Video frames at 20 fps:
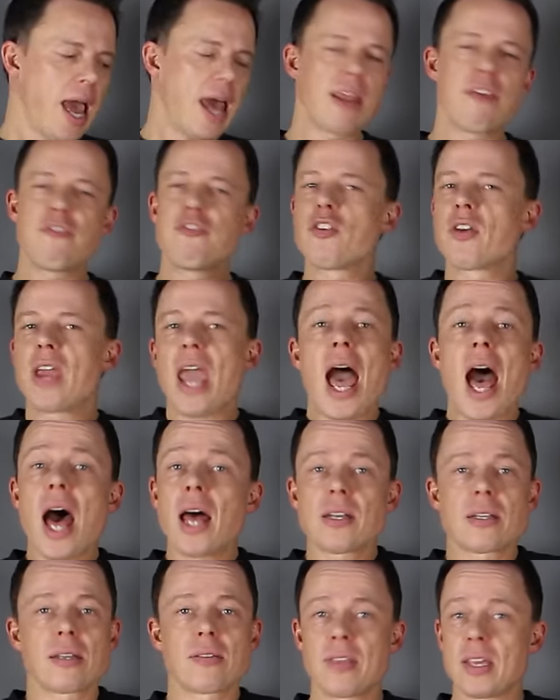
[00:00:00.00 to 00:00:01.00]
And if you
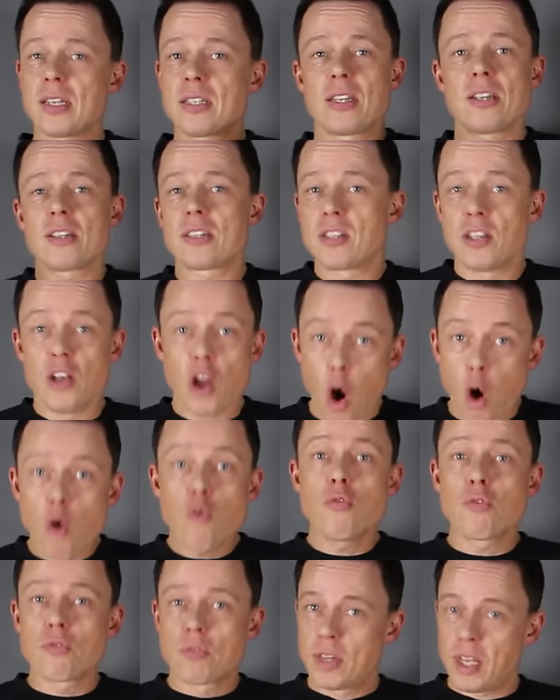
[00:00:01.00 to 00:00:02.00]
can't, there's
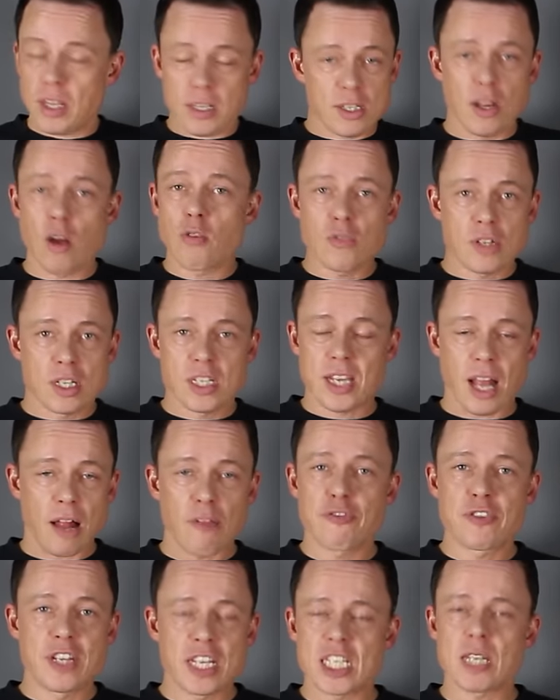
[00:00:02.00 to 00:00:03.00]
no
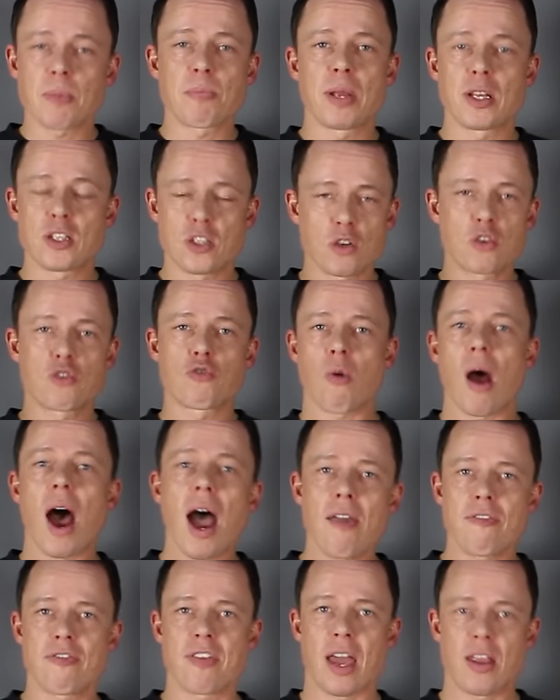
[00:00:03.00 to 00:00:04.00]
self-discipline to
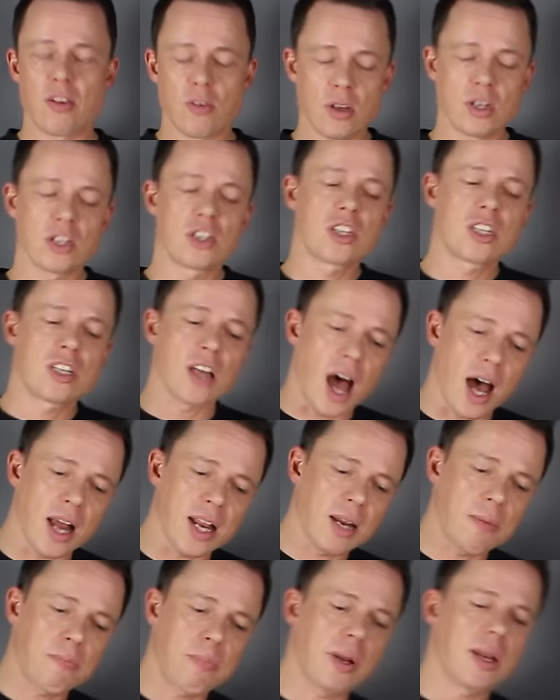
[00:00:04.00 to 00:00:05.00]
drive that. You can
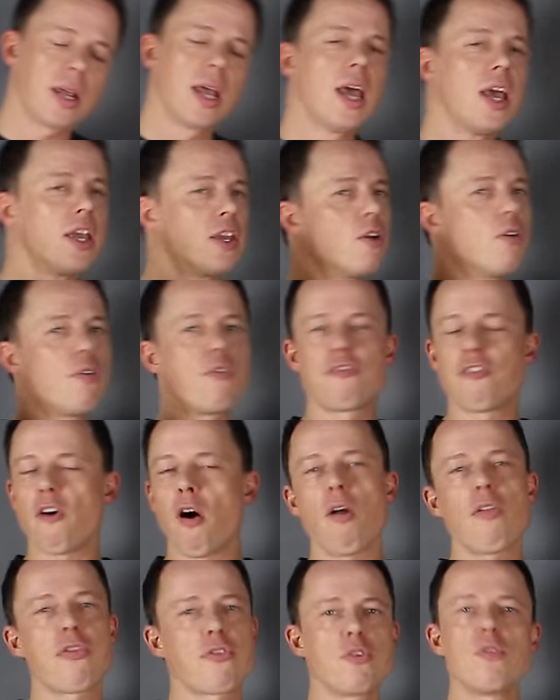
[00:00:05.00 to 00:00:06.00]
start it, but you'll
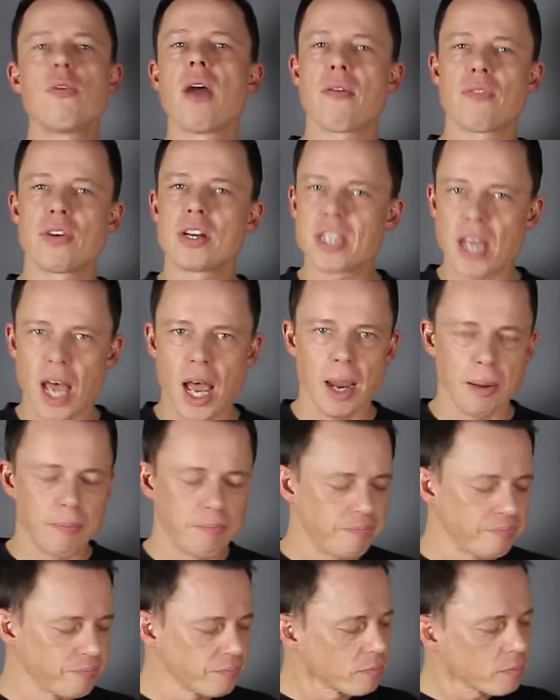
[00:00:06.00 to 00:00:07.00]
fall through every
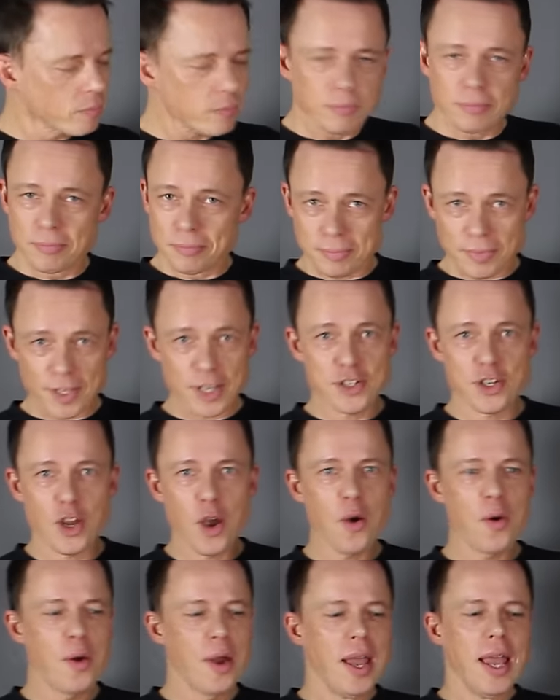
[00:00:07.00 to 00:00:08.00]
time.
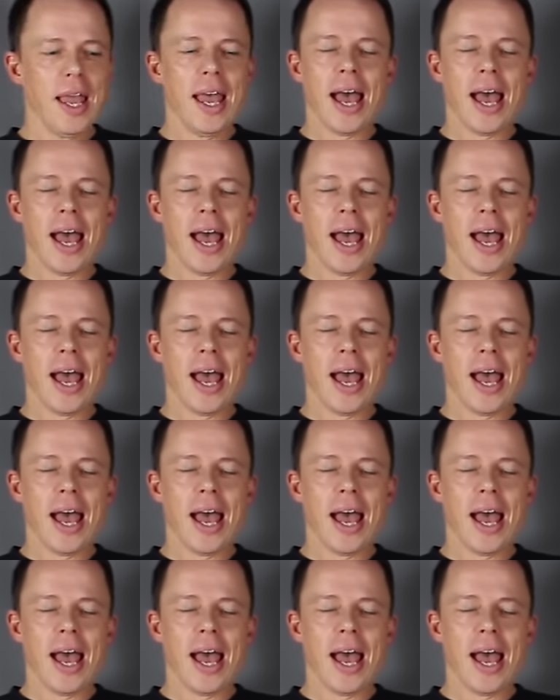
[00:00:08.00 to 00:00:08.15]
So